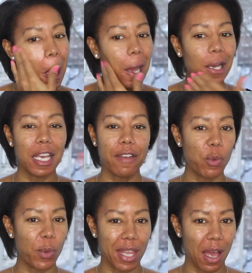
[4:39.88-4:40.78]
And even
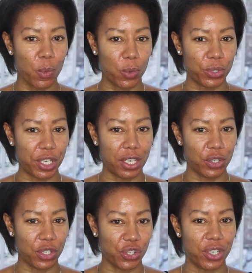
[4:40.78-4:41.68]
without water,
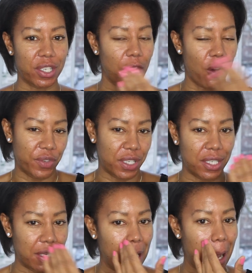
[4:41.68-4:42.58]
so as you can obviously
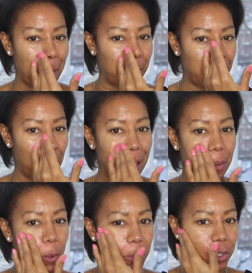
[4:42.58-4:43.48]
see, I haven't put any
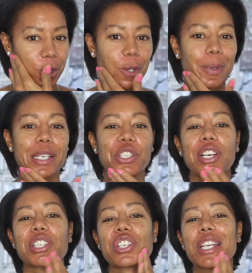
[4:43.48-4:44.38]
water to it
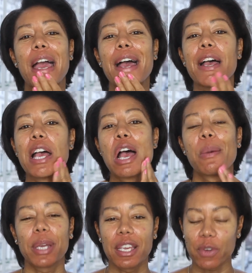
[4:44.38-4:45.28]
just yet,
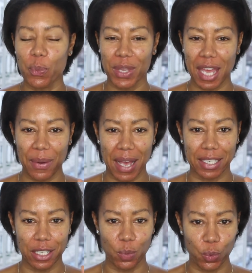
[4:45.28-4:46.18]
but even without
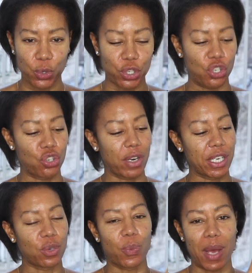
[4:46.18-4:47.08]
adding the water
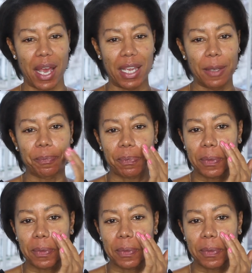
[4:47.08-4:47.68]
straight away,